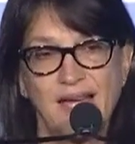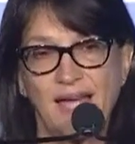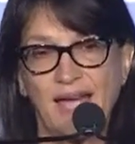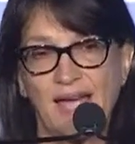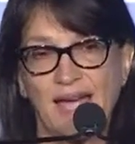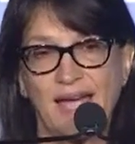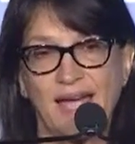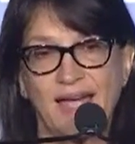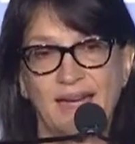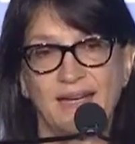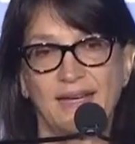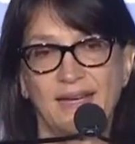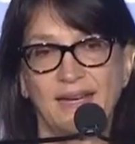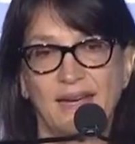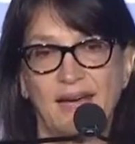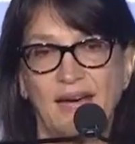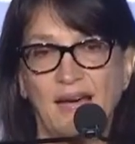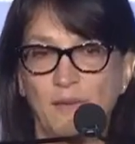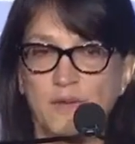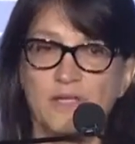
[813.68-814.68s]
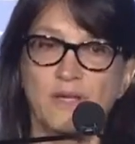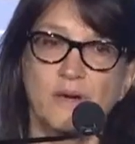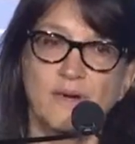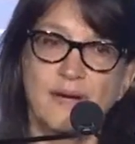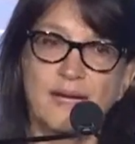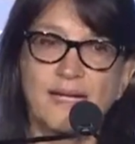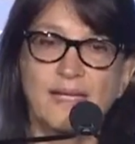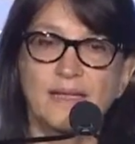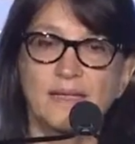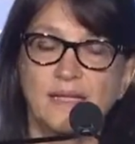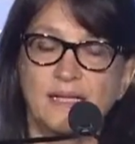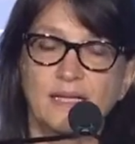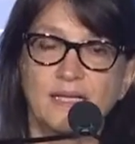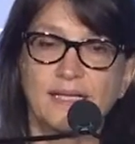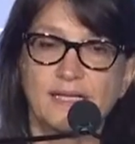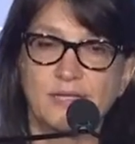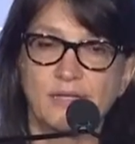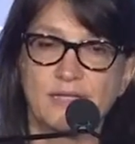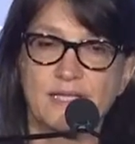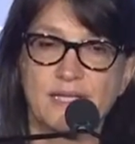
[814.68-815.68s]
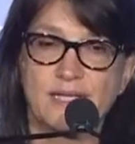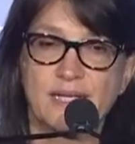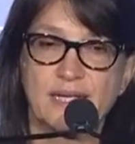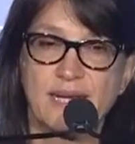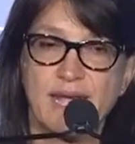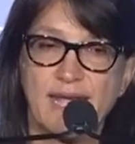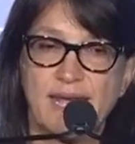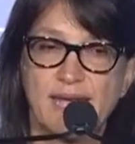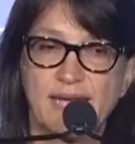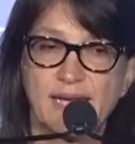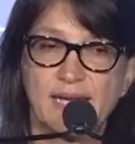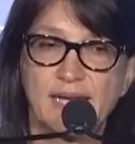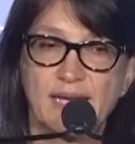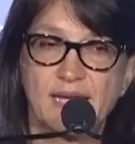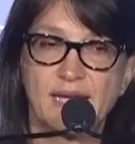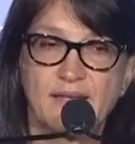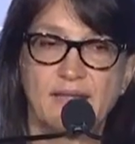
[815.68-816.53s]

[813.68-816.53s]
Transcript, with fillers: And I was already a little interested in Haiti.